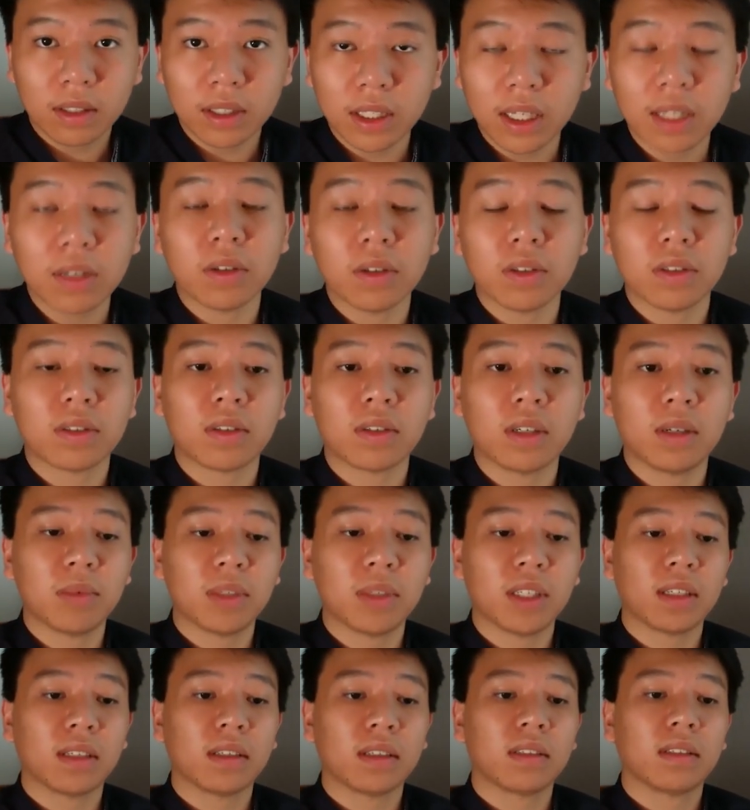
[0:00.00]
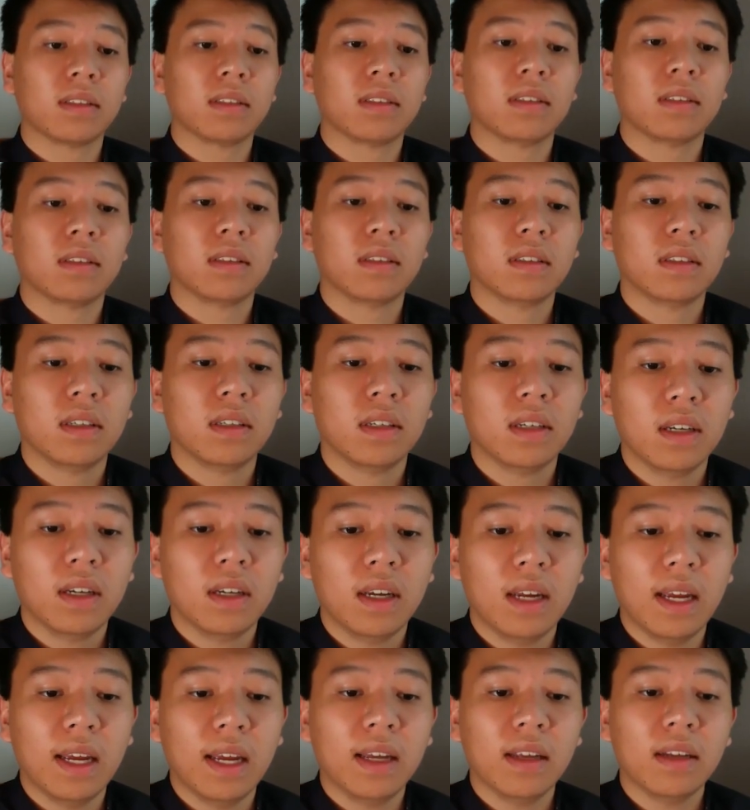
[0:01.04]
general scripting,
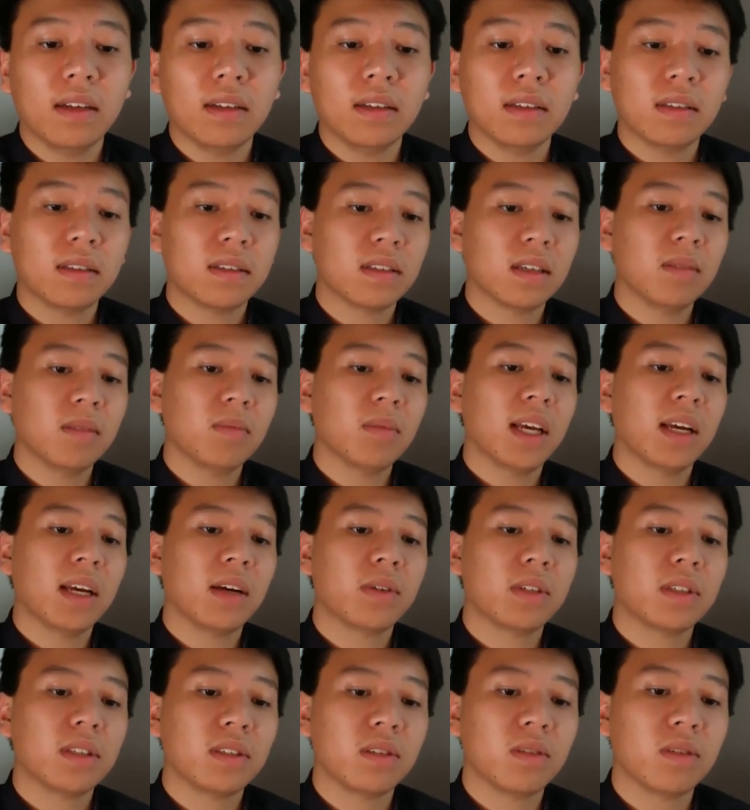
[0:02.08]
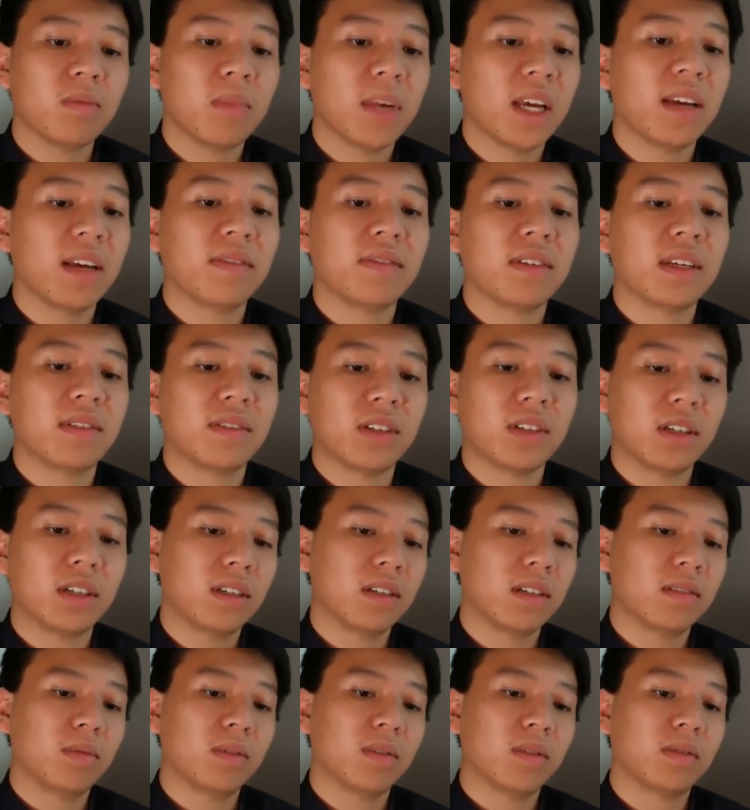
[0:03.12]
and some languages you may have never heard
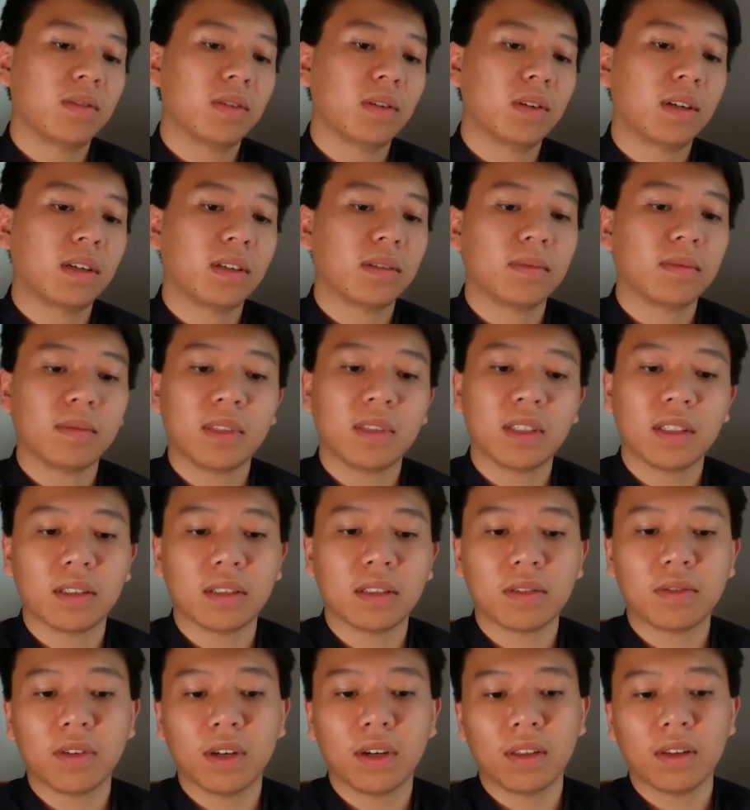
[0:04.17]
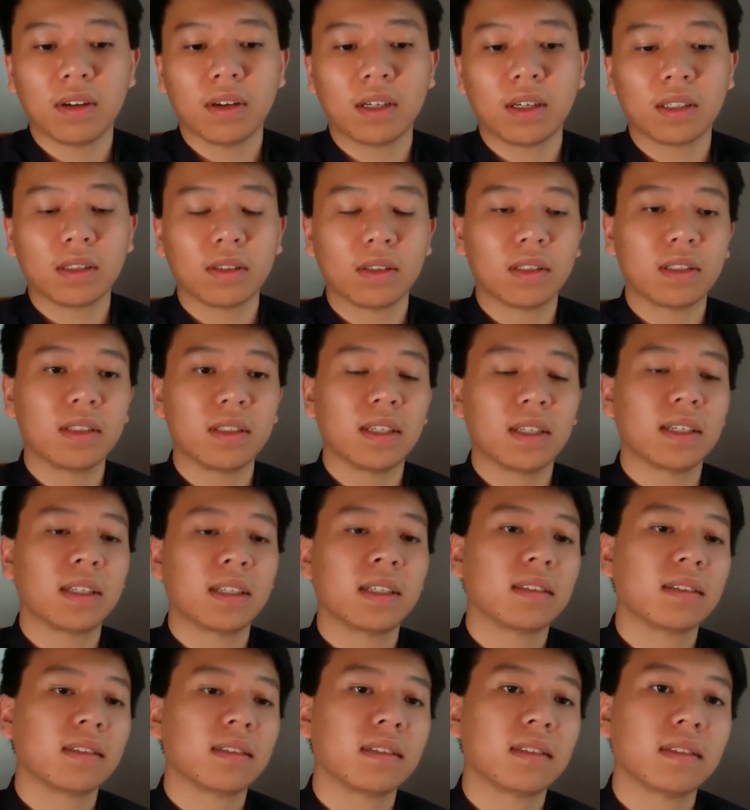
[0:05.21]
of before, such as Futhark or
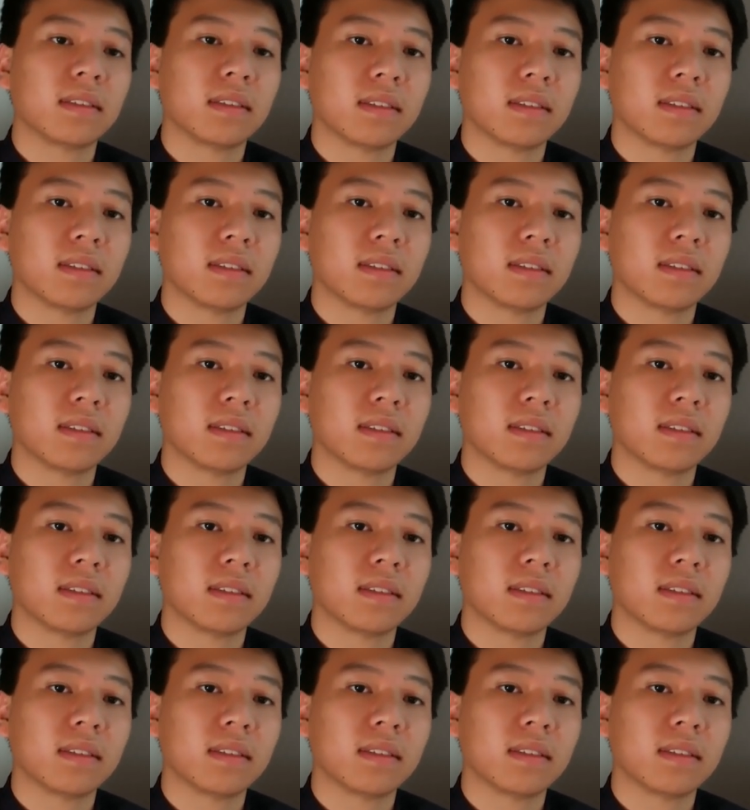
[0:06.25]
Seek.